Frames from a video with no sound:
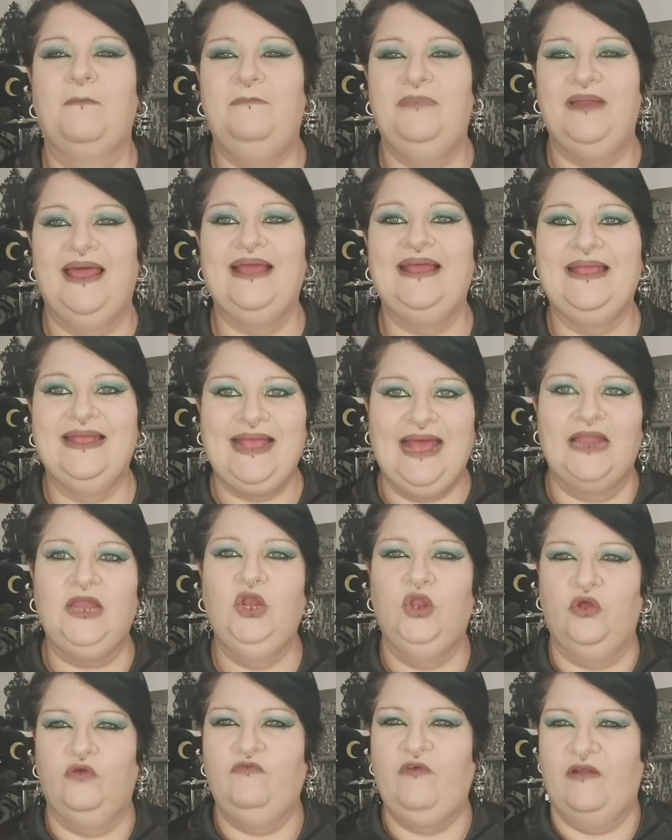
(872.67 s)
black
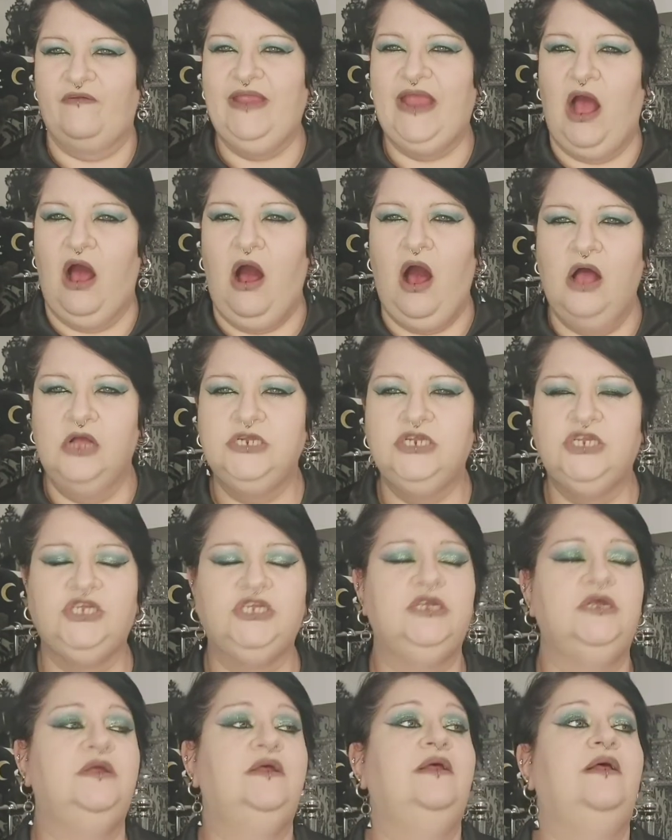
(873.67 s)
can look very
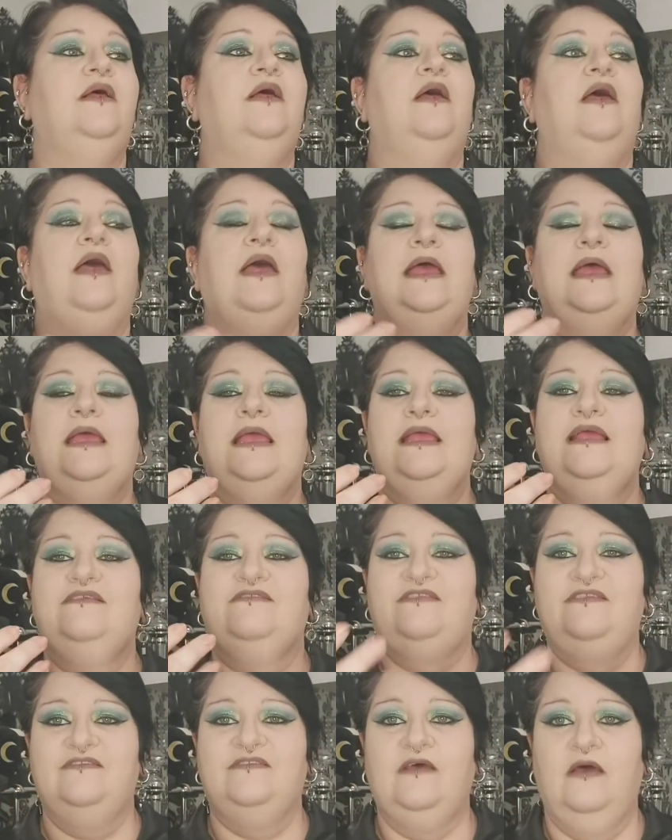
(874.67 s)
harsh.
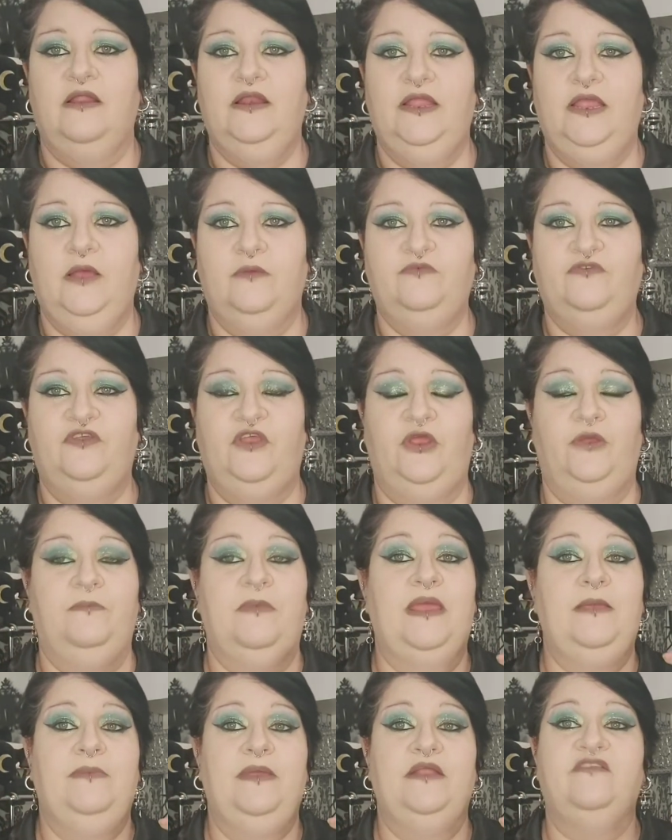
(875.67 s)
It's entirely up to you.
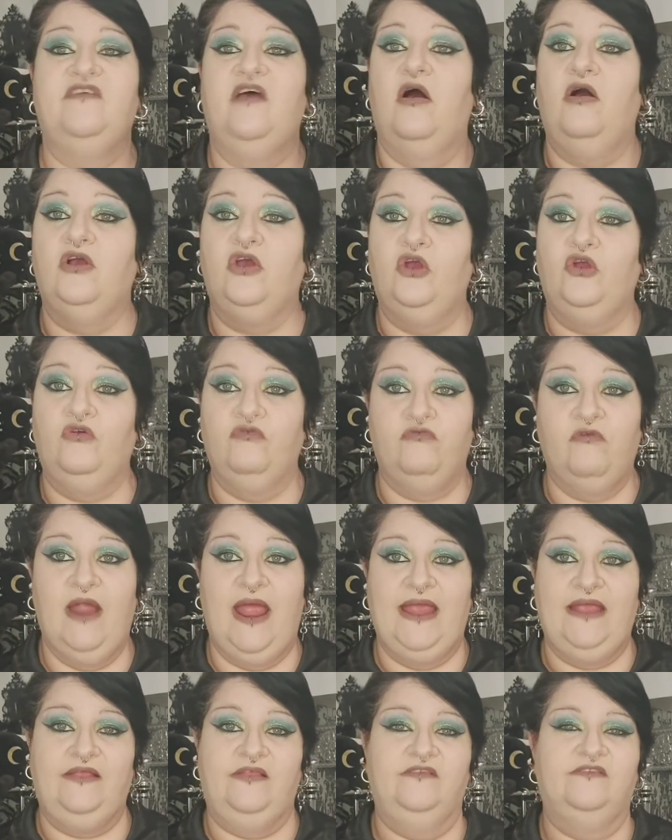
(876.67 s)
Maybe a darker
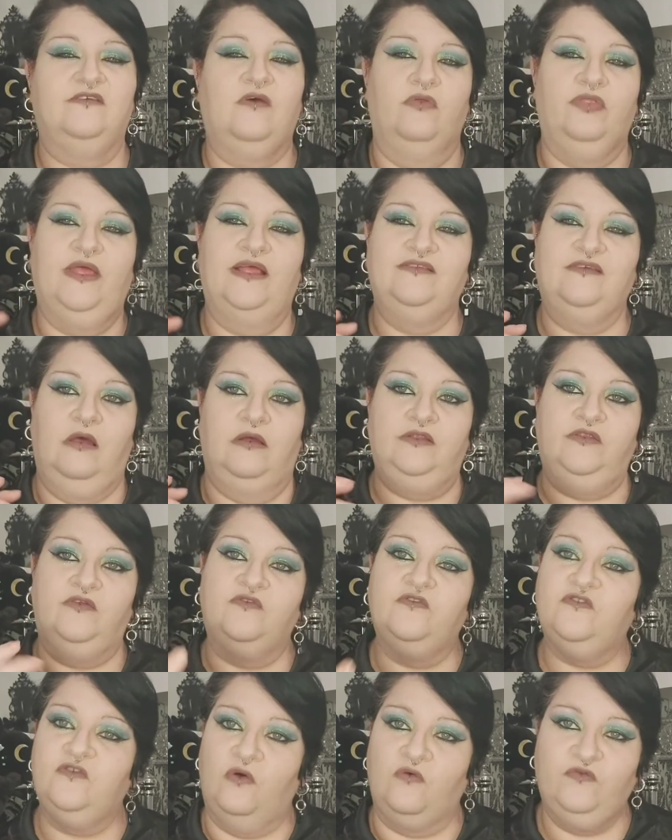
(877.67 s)
grey that's got that kind
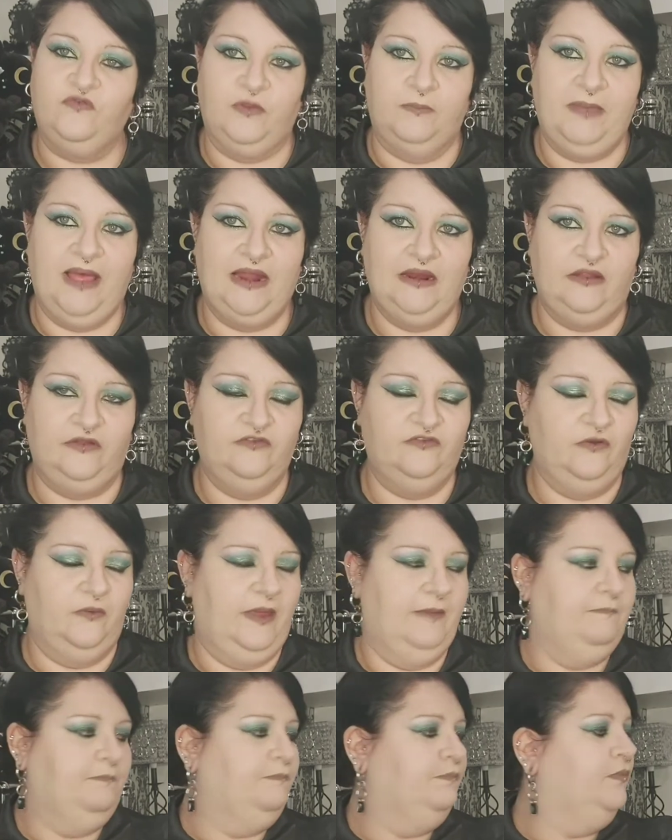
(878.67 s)
of softer palette to
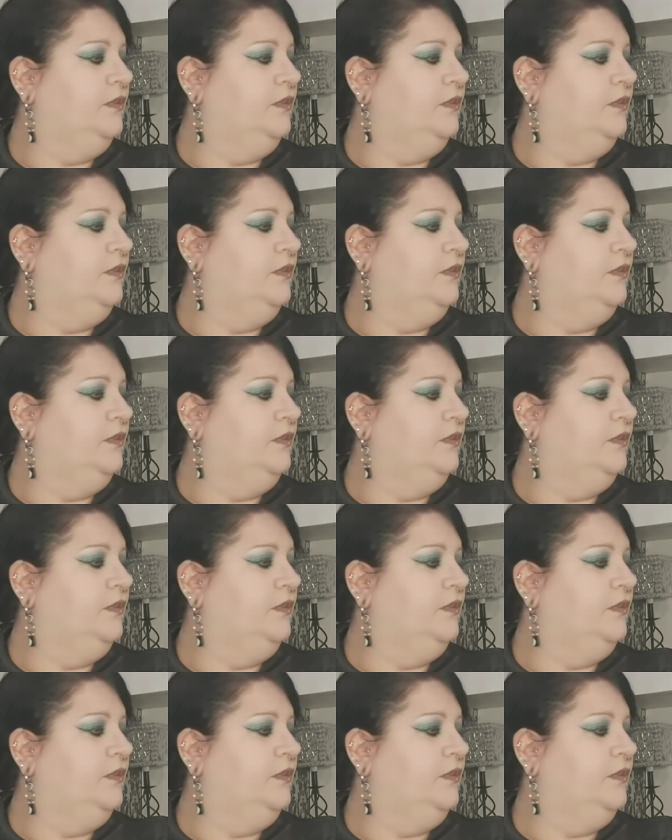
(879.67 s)
it.